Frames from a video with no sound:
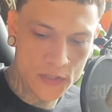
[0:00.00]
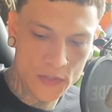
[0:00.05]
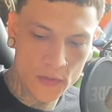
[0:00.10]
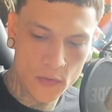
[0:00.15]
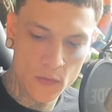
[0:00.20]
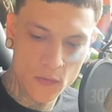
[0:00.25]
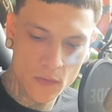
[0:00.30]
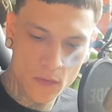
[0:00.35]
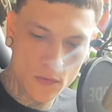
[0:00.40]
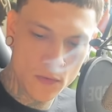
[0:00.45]

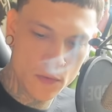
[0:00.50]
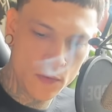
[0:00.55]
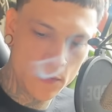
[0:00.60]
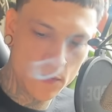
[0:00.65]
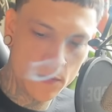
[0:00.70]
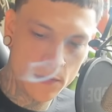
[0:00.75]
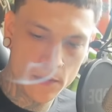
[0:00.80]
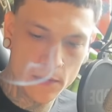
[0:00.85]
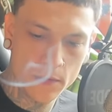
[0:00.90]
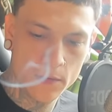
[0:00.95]
soul.
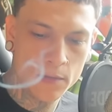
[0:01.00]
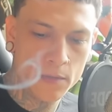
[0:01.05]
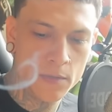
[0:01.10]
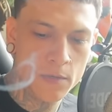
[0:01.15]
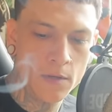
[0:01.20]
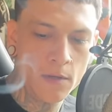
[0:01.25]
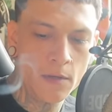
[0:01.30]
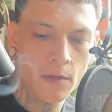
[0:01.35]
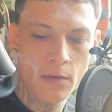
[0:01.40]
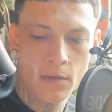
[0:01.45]

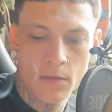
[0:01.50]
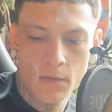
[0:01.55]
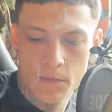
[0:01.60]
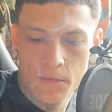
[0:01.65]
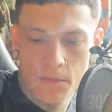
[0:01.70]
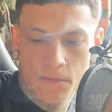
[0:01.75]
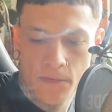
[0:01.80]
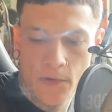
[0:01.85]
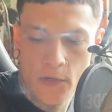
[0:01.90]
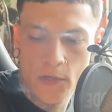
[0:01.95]

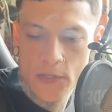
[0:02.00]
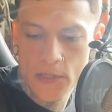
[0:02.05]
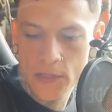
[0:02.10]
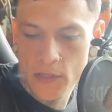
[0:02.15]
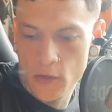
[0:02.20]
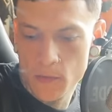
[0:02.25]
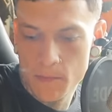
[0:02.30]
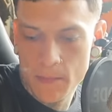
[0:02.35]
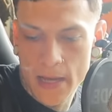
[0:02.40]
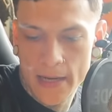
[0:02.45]
First
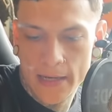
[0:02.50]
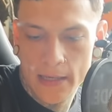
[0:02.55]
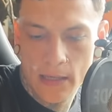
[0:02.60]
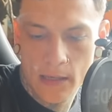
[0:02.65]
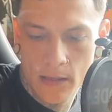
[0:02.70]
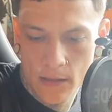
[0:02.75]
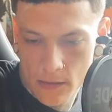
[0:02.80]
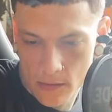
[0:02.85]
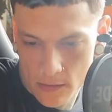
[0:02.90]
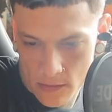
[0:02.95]

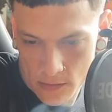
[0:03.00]
hermetic